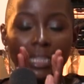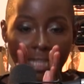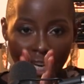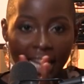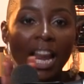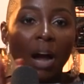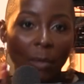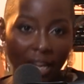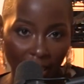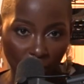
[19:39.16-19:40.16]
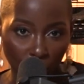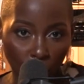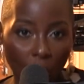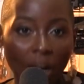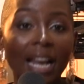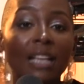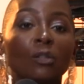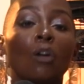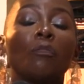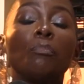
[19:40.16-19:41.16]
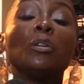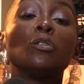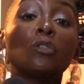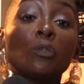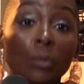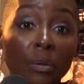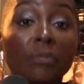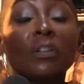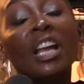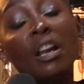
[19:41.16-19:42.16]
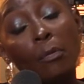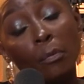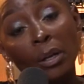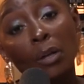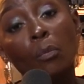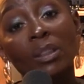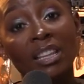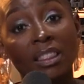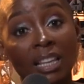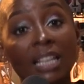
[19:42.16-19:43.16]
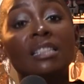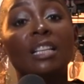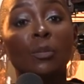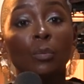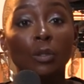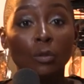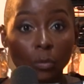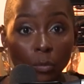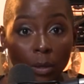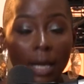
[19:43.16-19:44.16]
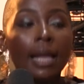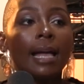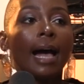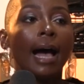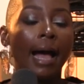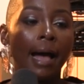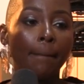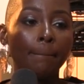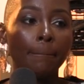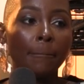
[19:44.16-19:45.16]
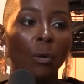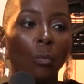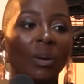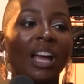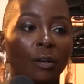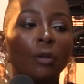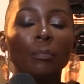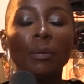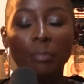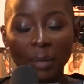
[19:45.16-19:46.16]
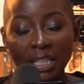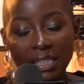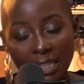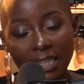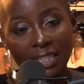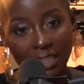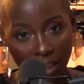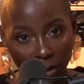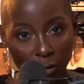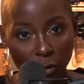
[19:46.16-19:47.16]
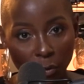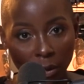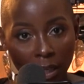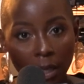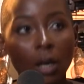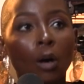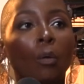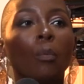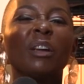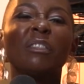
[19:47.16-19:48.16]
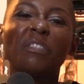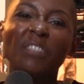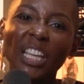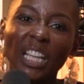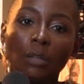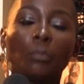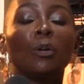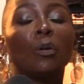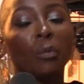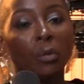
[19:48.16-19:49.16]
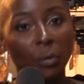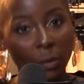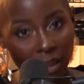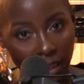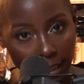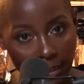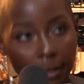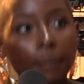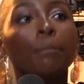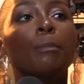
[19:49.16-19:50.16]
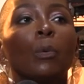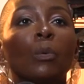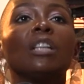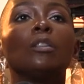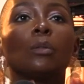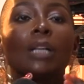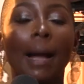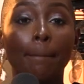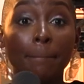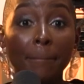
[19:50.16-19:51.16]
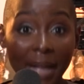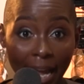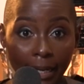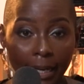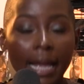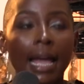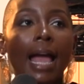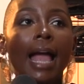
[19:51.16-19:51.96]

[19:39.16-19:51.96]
It's in our little corners of being truthful and real with the things that we do. We are human beings in this industry. We feel, we go through things. We need to come back.